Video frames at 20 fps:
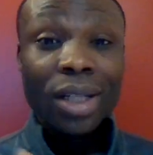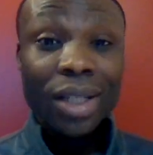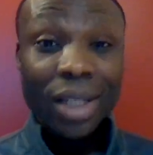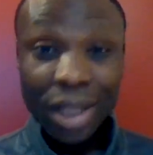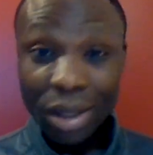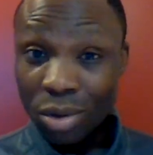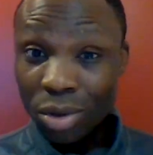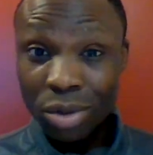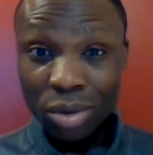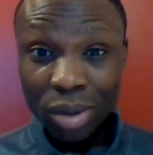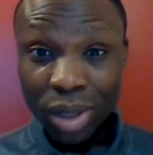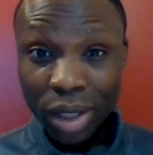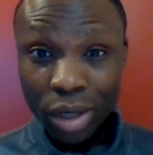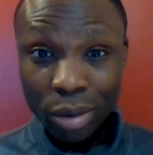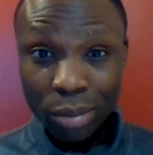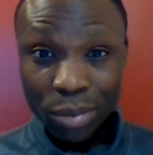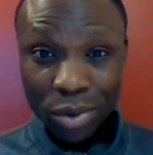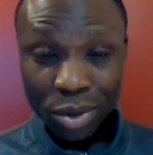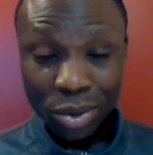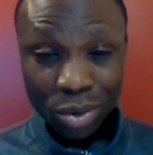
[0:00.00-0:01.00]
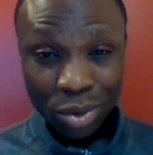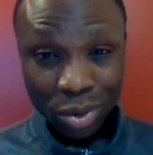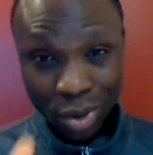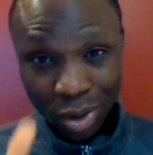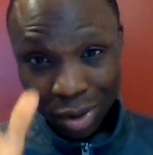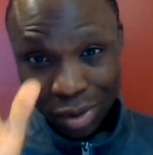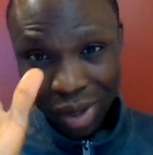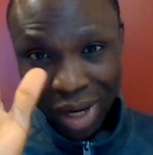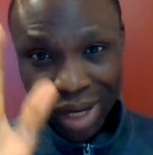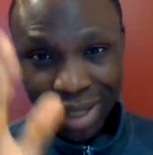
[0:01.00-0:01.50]
they're going to help you.
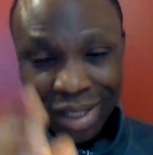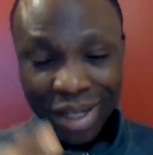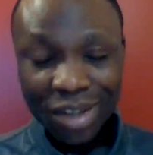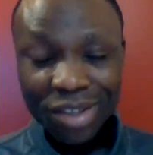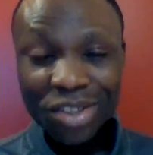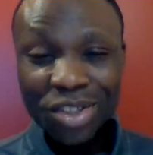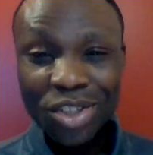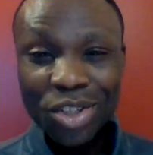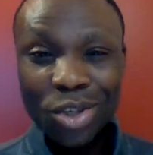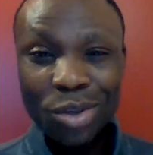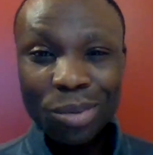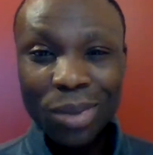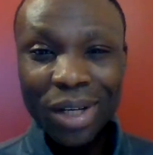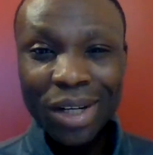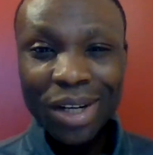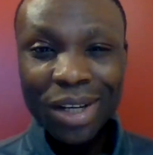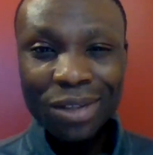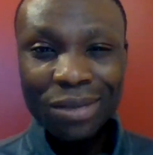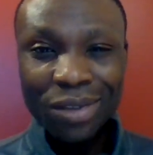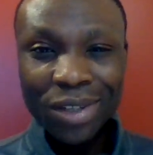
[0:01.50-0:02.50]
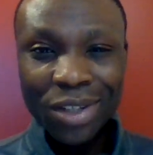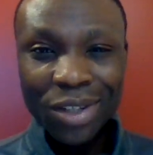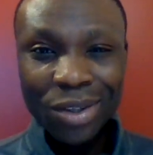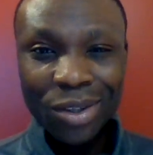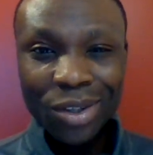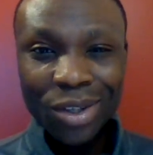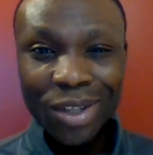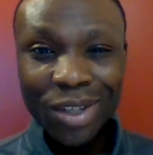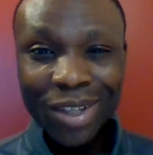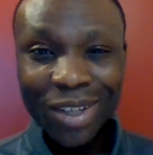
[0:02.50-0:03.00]
All right, I'll see you in my next video.
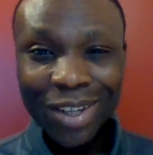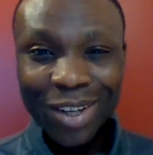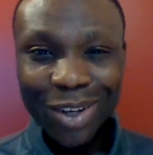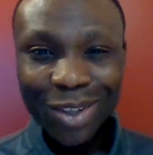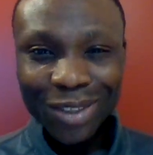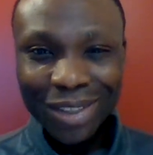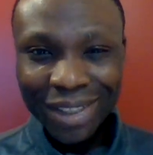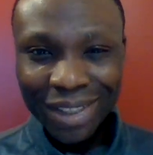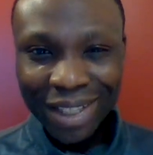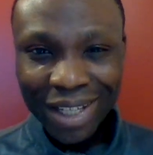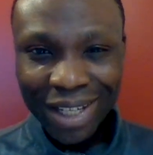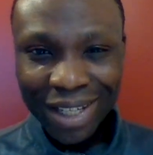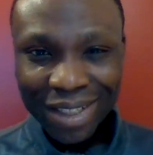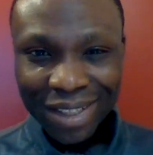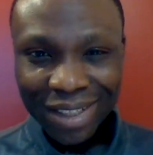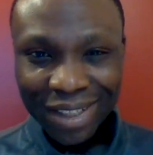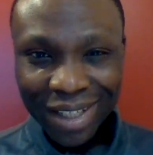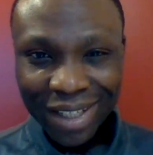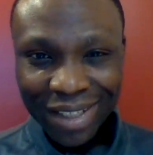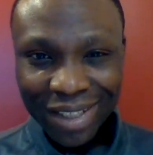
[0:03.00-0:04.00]
Until then, stay